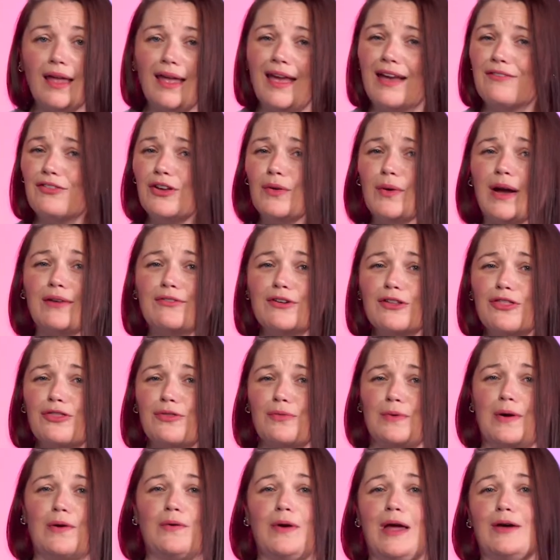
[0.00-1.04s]
Have you ever
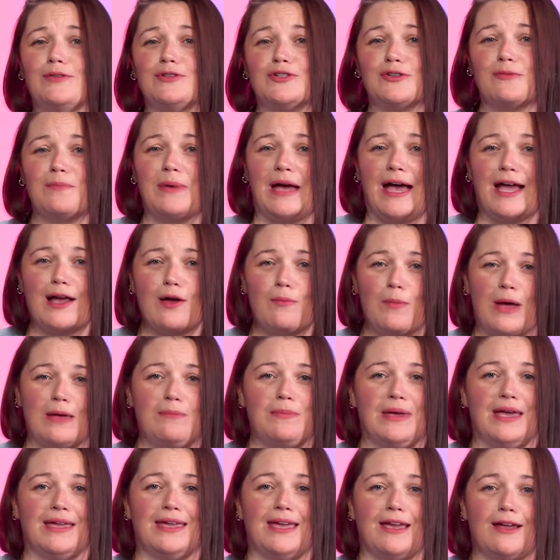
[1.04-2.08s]
thrown out your back by
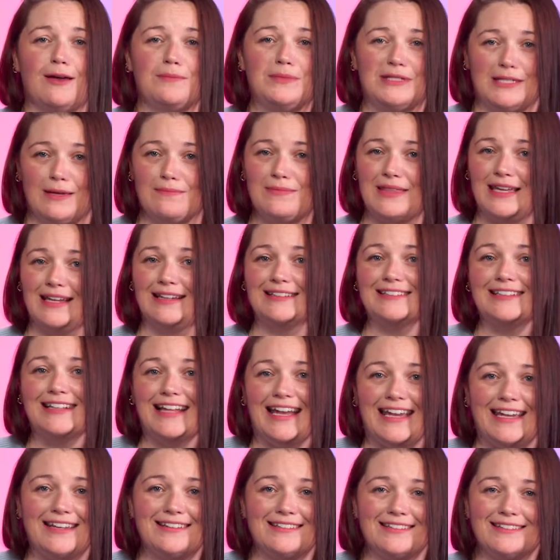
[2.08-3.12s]
picking up something
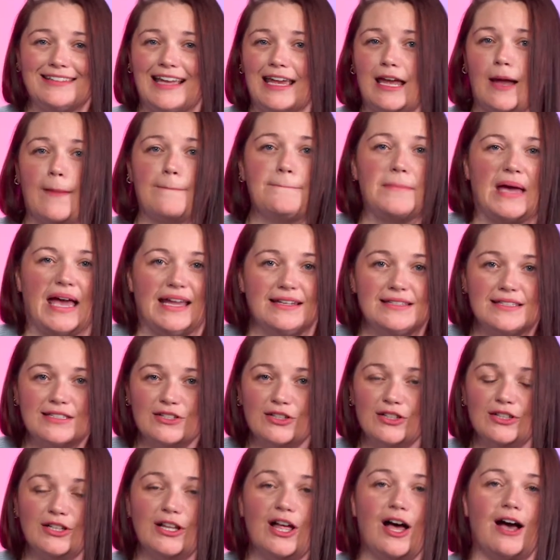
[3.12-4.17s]
light like a
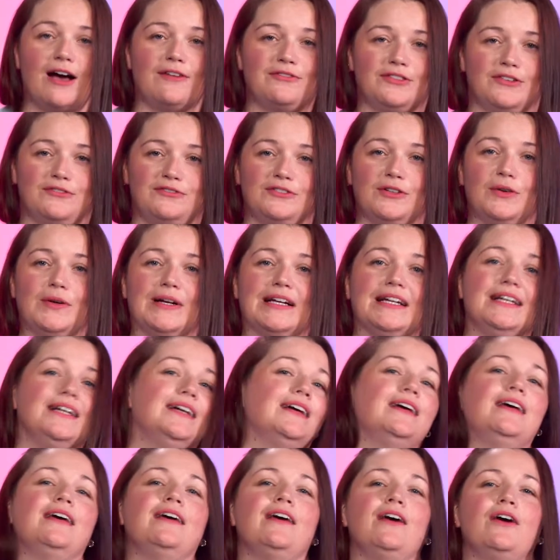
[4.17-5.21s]
pencil off the floor?
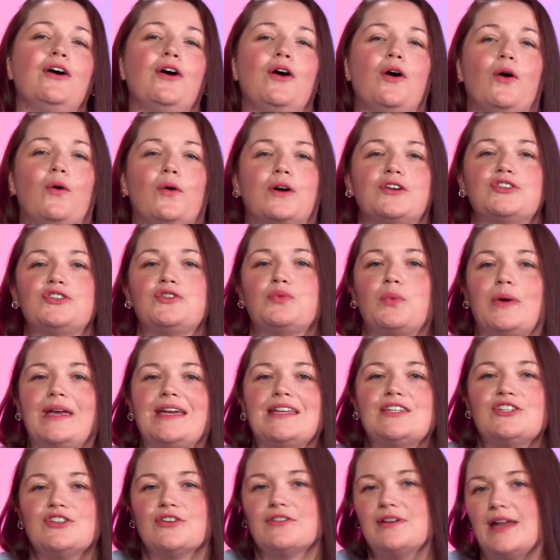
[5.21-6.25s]
Or
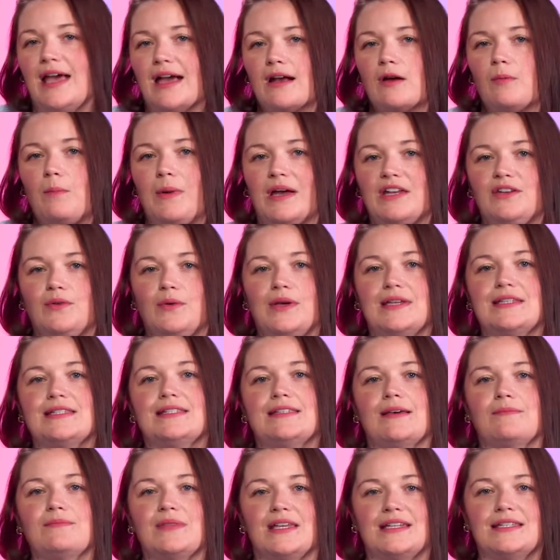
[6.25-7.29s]
tweaked your neck by doing
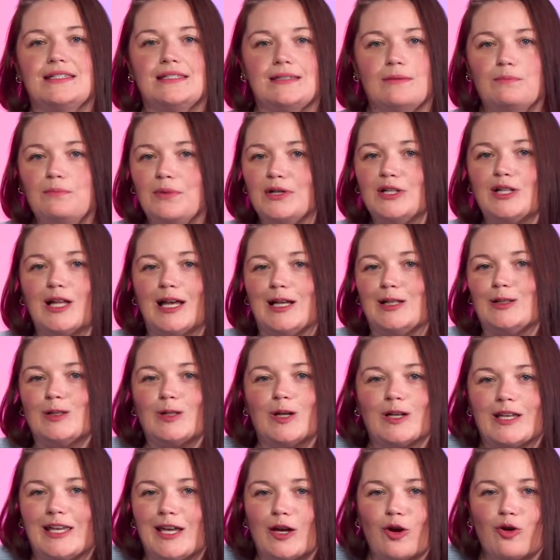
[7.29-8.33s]
something simple like
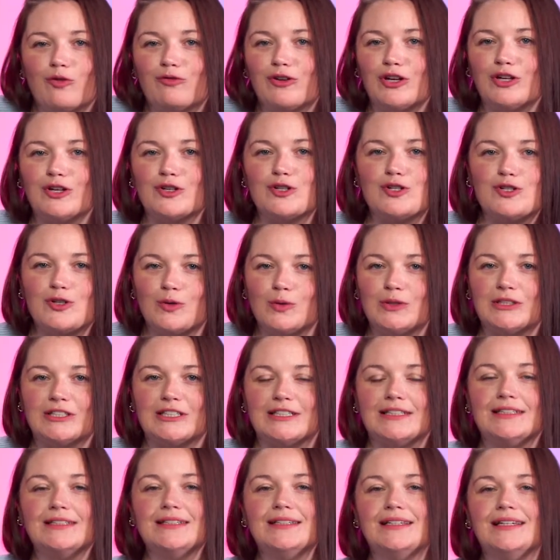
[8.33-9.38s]
looking over your
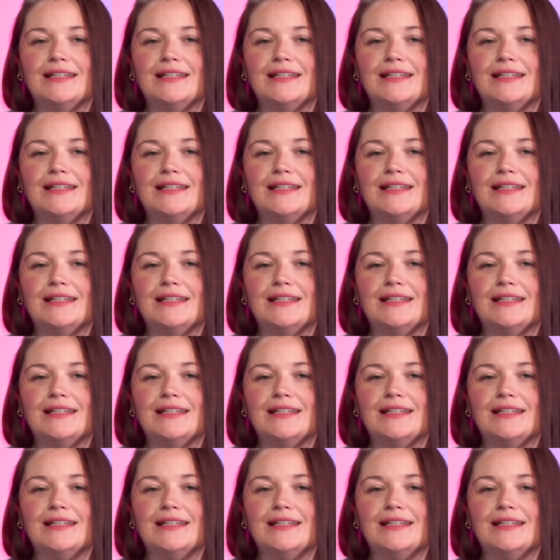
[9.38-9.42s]
shoulder?